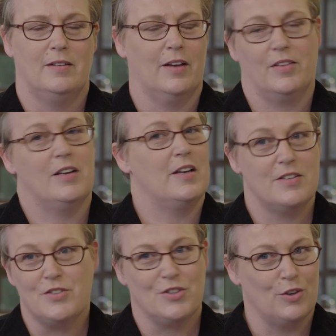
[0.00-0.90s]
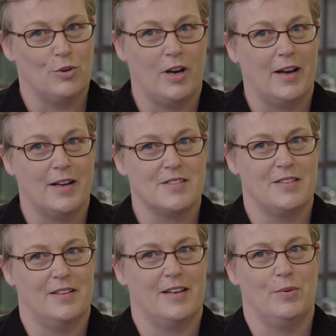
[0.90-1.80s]
Now, there is no right answer
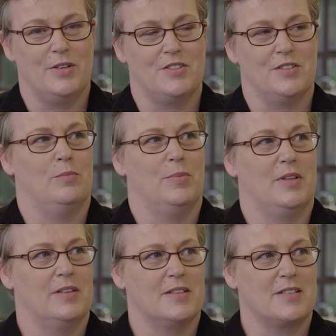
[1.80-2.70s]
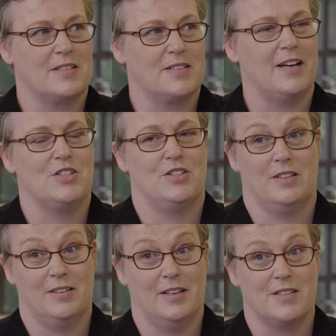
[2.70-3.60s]
to that question, but the
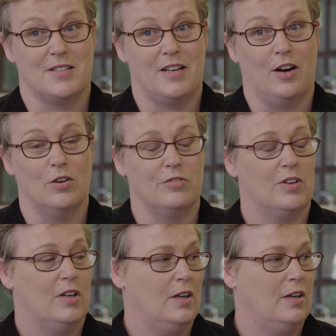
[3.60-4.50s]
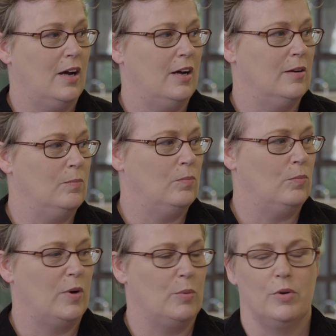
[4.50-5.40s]
discussion itself, um,
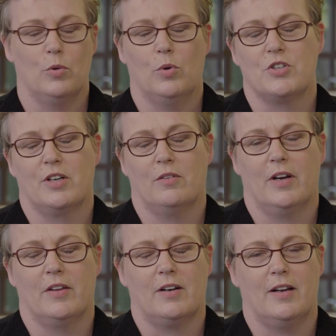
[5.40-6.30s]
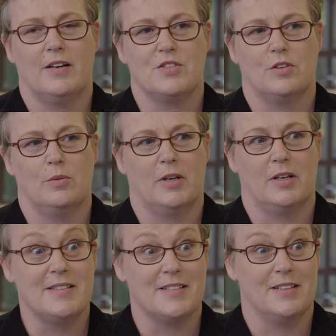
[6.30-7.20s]
when we were watching around the classroom and
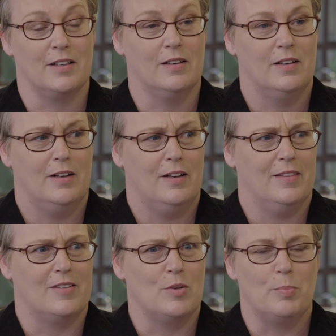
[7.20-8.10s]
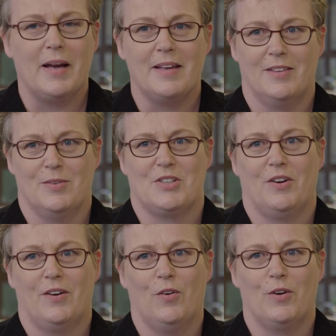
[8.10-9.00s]
listening, the debate that was
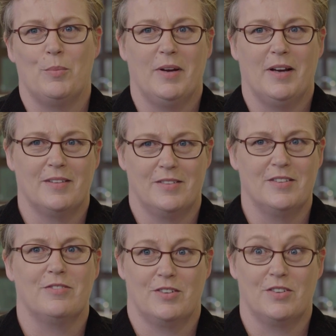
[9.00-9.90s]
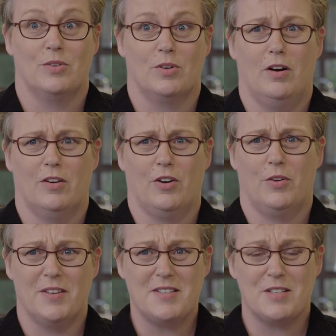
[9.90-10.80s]
going on about the different sort of, oh
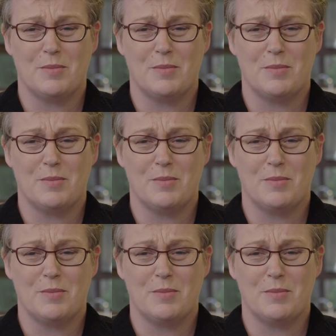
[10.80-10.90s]
no, this